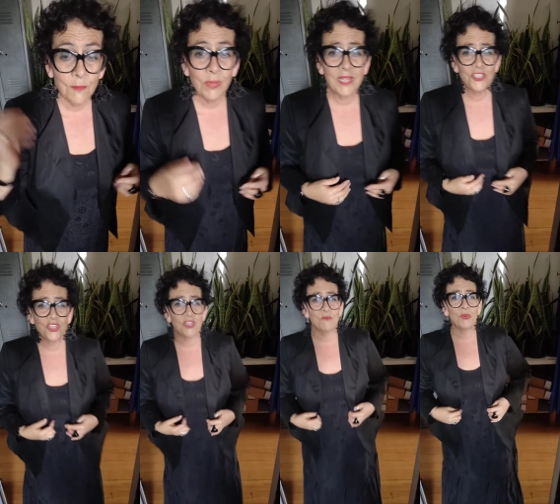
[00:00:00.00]

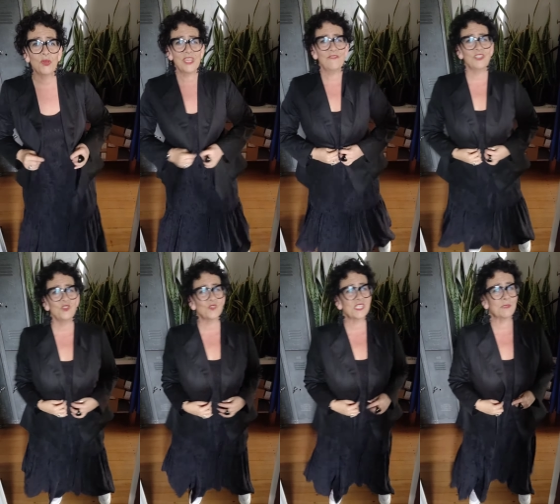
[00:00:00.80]
Plus, you can put
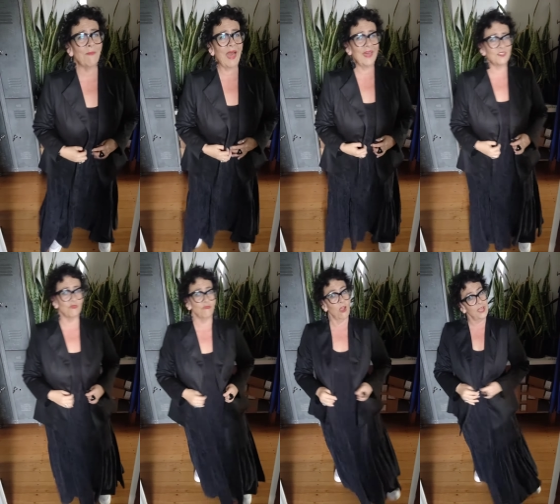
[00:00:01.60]
even your
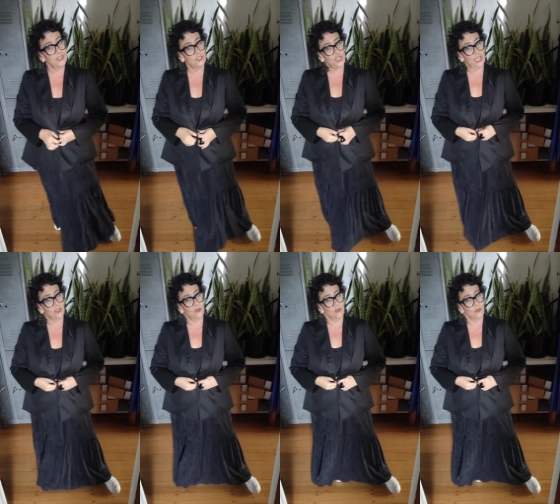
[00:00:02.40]
smart riding jacket